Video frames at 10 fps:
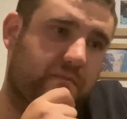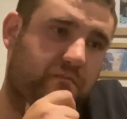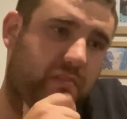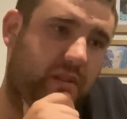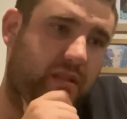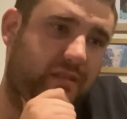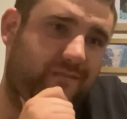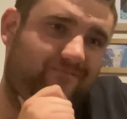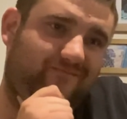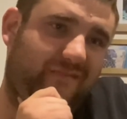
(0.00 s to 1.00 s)
but
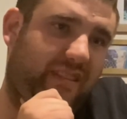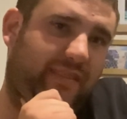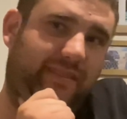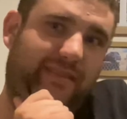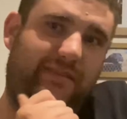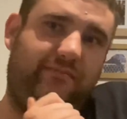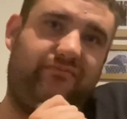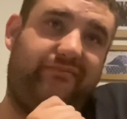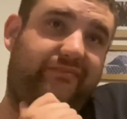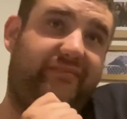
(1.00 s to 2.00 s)
I
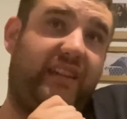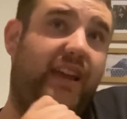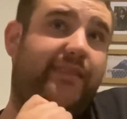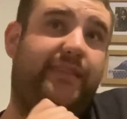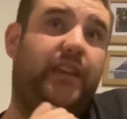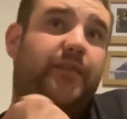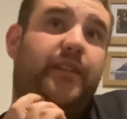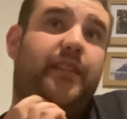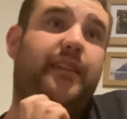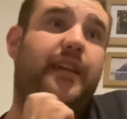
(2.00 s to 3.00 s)
can't think of
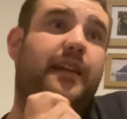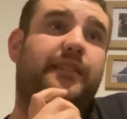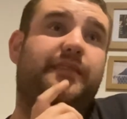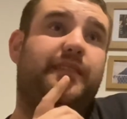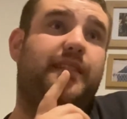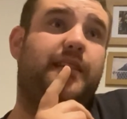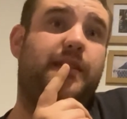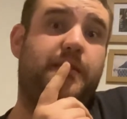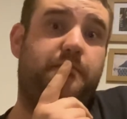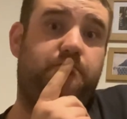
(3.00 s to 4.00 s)
anything else.
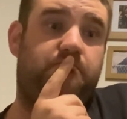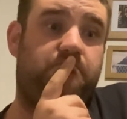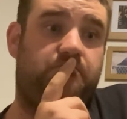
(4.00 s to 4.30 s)
Um,